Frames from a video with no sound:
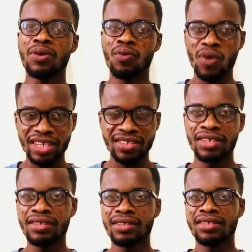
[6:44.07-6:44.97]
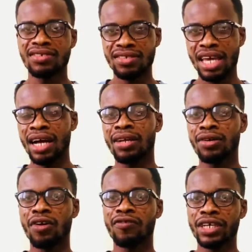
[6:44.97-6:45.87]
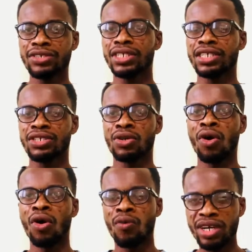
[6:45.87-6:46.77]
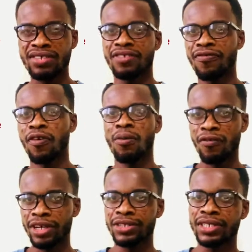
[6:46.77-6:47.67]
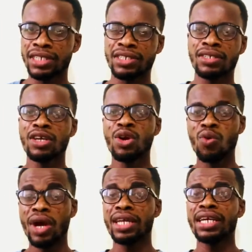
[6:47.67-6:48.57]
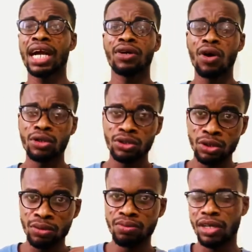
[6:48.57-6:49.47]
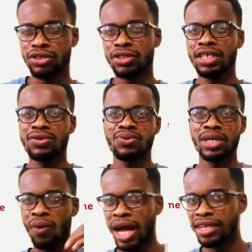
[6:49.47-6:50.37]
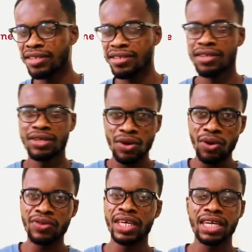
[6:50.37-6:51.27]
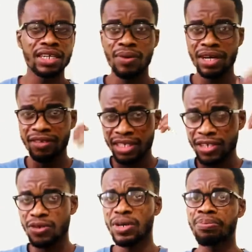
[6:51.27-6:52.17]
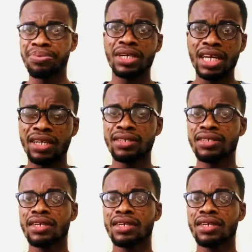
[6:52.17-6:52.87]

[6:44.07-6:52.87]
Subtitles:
Western style of education or Western form of education, where they can also brush shoulders with the whites, go there, and these were brilliant